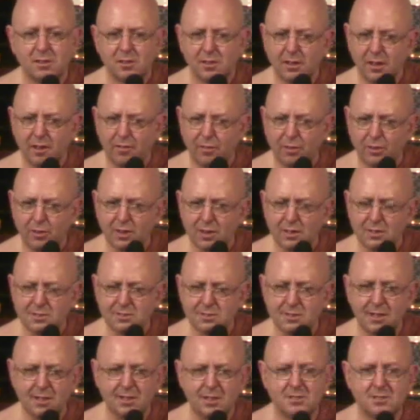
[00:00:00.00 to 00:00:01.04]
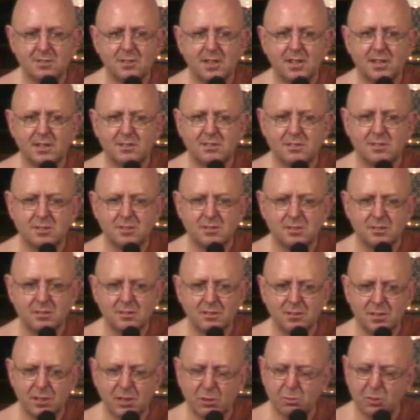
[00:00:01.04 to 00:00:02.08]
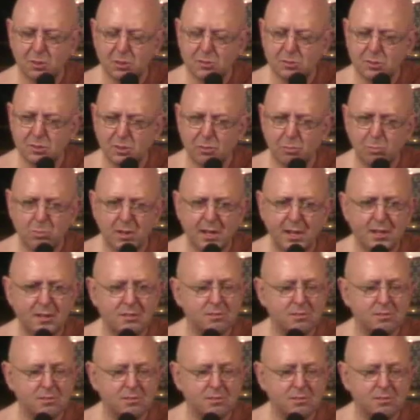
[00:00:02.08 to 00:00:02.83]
if you're going to set a test, you want to sort of make